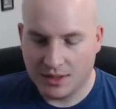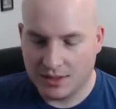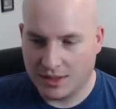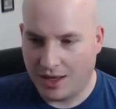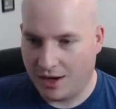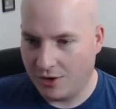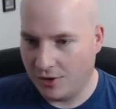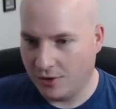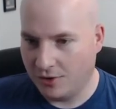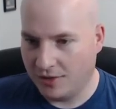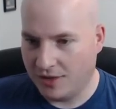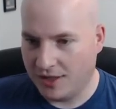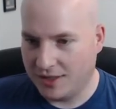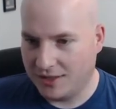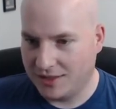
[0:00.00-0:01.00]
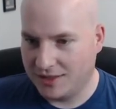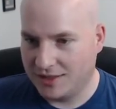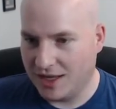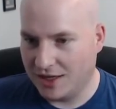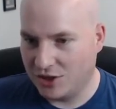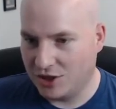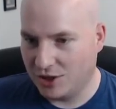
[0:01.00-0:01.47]
kind of hurt that he's
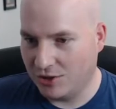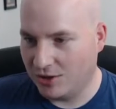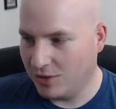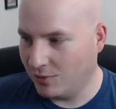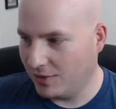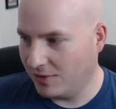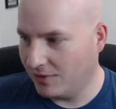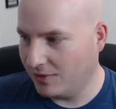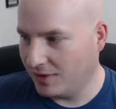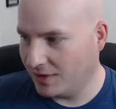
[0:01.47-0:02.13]
not sharing it with her.